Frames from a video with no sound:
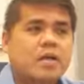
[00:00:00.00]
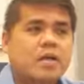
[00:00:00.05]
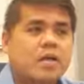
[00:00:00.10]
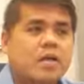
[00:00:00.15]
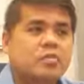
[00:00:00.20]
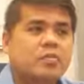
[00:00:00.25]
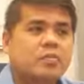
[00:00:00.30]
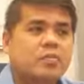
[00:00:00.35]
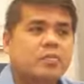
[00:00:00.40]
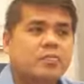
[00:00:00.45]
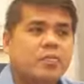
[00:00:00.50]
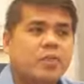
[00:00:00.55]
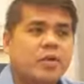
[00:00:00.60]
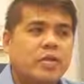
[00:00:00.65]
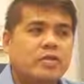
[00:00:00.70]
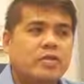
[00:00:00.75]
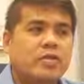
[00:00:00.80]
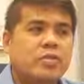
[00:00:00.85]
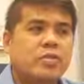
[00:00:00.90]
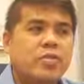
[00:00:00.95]

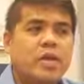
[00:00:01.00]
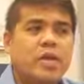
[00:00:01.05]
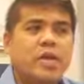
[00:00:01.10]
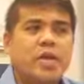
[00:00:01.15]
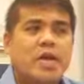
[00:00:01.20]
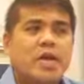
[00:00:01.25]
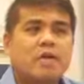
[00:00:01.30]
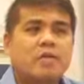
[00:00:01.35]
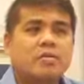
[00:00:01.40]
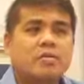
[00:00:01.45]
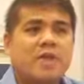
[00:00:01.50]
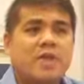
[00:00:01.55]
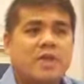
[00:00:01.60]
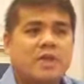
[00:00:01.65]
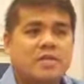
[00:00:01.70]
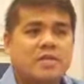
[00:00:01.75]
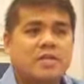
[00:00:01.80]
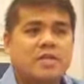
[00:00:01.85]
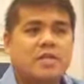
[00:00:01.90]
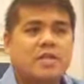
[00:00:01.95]
counterpoints to bring out the
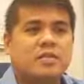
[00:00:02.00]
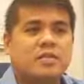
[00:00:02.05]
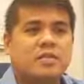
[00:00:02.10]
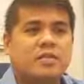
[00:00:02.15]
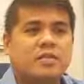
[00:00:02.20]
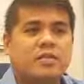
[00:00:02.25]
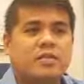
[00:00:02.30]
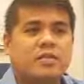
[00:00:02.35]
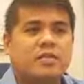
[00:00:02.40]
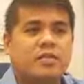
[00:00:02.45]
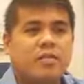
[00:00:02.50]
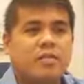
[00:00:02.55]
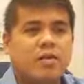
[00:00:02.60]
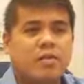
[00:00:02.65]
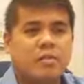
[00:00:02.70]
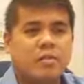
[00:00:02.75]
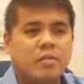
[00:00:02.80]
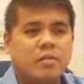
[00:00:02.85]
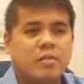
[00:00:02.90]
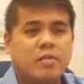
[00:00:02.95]
essence of the
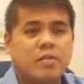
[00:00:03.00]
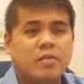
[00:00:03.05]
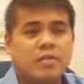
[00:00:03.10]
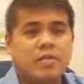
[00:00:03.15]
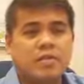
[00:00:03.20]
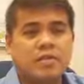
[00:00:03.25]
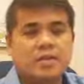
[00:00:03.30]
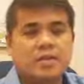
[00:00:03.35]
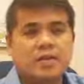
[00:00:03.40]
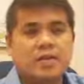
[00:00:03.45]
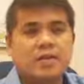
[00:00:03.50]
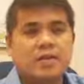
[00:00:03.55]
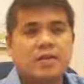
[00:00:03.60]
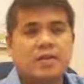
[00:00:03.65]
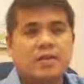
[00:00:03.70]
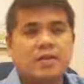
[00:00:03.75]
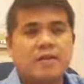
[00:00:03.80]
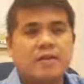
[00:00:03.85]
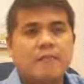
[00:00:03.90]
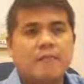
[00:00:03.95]
phenomenon being
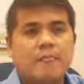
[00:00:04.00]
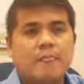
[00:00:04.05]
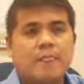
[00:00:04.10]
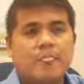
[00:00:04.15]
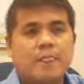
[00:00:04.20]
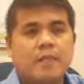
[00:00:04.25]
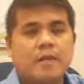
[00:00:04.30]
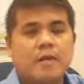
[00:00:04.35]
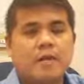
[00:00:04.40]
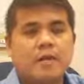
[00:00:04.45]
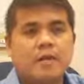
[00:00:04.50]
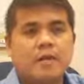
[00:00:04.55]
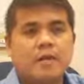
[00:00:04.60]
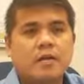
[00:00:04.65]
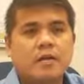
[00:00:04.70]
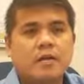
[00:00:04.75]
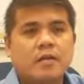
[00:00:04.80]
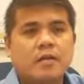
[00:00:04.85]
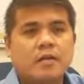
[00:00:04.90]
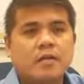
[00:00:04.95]
studied.
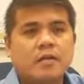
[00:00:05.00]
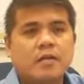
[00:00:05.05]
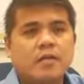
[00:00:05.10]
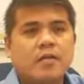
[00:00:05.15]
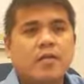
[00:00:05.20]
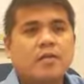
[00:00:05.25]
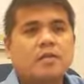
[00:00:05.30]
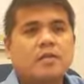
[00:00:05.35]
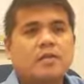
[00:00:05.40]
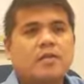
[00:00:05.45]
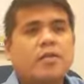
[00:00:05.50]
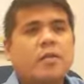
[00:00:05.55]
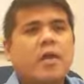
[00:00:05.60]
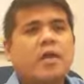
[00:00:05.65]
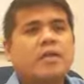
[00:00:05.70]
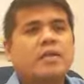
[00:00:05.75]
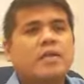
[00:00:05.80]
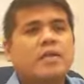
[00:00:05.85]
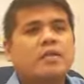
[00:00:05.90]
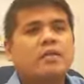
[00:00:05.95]
Thus, a
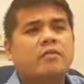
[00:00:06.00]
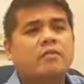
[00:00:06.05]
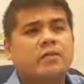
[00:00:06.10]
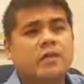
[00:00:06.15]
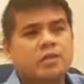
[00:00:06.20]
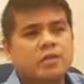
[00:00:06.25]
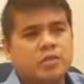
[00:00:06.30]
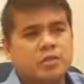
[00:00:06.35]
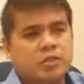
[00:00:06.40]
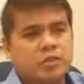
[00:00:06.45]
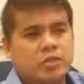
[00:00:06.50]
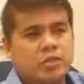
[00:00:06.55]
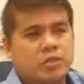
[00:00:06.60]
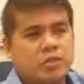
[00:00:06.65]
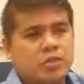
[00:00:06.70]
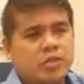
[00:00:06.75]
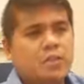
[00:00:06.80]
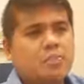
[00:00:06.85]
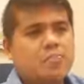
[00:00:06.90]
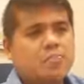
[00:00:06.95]
qualitative
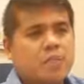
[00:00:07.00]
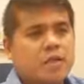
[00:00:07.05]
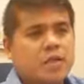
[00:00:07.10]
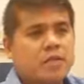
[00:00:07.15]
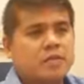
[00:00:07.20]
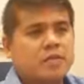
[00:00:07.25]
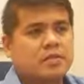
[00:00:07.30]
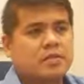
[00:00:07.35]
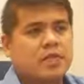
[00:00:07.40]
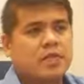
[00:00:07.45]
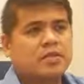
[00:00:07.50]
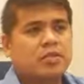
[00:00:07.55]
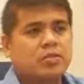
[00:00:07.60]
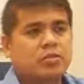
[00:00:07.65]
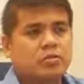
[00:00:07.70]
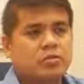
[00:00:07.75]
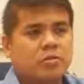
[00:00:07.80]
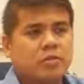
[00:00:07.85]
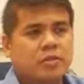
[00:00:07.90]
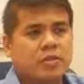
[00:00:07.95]
research must
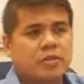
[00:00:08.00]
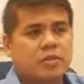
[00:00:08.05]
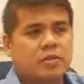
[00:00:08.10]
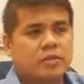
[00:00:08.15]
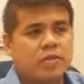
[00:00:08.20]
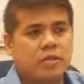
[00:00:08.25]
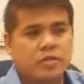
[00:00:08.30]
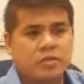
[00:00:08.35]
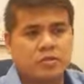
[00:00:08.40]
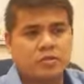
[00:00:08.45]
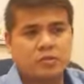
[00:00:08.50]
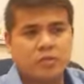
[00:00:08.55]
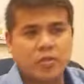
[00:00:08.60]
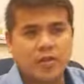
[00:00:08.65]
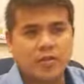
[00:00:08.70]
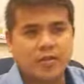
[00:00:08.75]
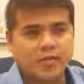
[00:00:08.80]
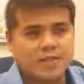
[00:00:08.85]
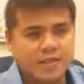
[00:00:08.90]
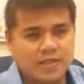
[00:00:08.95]
ensure
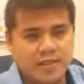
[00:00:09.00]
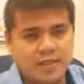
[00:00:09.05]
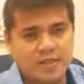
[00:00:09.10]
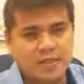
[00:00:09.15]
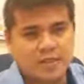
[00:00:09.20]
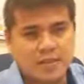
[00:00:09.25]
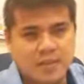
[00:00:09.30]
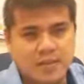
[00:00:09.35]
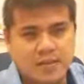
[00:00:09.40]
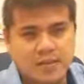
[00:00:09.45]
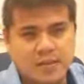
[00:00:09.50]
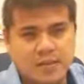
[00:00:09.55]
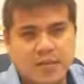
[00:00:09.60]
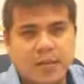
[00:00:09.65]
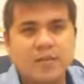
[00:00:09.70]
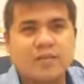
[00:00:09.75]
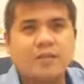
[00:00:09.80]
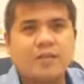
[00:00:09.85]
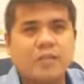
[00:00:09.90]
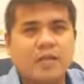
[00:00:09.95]
trustworthiness and
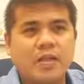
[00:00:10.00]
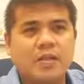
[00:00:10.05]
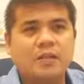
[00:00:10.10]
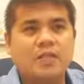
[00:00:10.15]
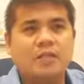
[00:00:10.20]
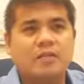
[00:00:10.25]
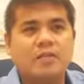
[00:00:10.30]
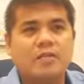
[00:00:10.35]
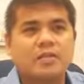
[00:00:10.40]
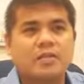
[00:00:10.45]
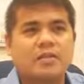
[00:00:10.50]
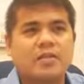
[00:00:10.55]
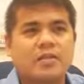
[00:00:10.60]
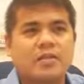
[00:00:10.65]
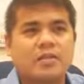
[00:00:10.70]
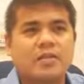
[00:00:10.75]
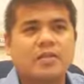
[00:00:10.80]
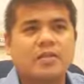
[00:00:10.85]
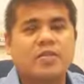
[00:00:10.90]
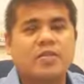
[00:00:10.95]
credibility of
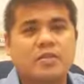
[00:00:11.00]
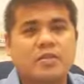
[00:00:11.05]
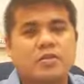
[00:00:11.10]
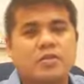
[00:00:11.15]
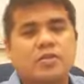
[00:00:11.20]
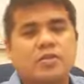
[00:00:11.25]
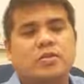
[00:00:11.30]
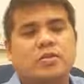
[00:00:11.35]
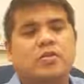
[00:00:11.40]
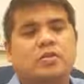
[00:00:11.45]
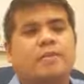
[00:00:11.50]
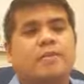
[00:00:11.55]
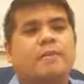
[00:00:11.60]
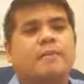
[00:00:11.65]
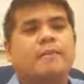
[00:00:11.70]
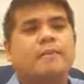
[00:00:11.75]
his research.